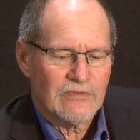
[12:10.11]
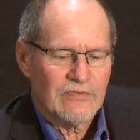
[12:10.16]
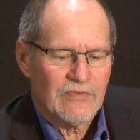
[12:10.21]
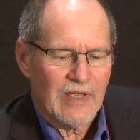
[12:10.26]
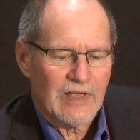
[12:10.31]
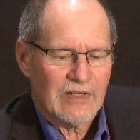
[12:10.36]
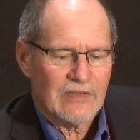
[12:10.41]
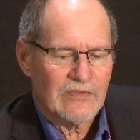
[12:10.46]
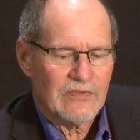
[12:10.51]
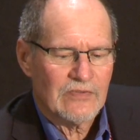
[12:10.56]

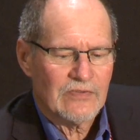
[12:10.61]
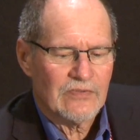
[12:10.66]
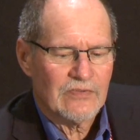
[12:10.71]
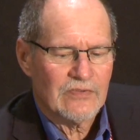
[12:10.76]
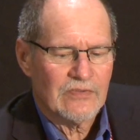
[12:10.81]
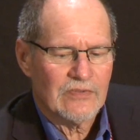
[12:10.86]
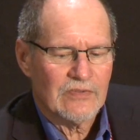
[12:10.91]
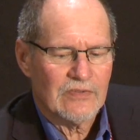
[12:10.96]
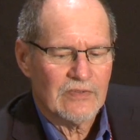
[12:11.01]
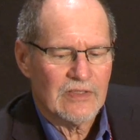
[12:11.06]

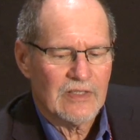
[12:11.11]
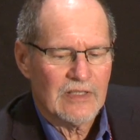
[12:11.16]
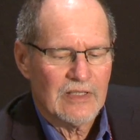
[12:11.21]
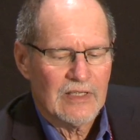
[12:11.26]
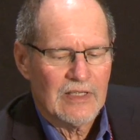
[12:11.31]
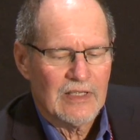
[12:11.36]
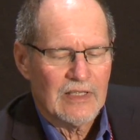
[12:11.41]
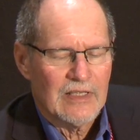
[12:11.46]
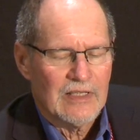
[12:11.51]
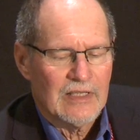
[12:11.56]
effects
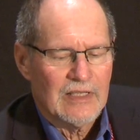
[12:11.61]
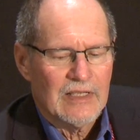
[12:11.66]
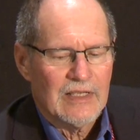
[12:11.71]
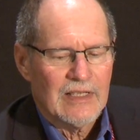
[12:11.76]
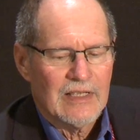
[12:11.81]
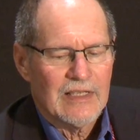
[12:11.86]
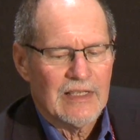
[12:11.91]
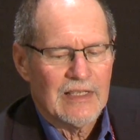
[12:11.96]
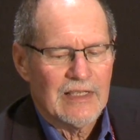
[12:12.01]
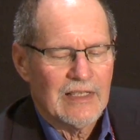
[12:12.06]

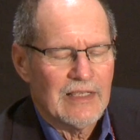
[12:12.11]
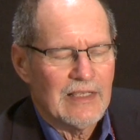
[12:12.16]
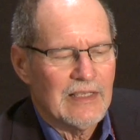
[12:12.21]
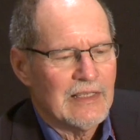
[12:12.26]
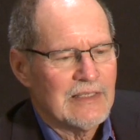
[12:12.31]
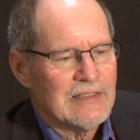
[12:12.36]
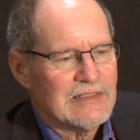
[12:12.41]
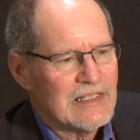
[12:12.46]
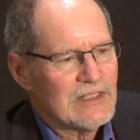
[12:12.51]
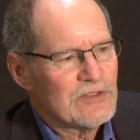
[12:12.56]

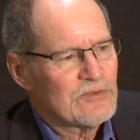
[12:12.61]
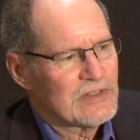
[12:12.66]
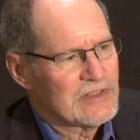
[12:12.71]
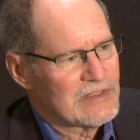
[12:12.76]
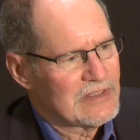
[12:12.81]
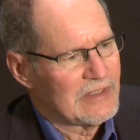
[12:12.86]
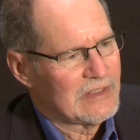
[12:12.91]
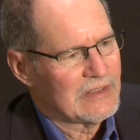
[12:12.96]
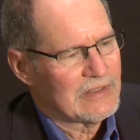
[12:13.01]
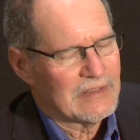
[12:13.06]
is
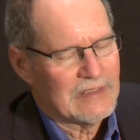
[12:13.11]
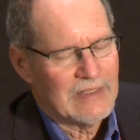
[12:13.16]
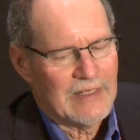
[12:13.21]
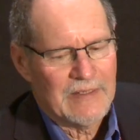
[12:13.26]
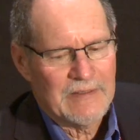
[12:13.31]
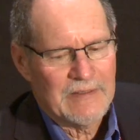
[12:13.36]
interesting.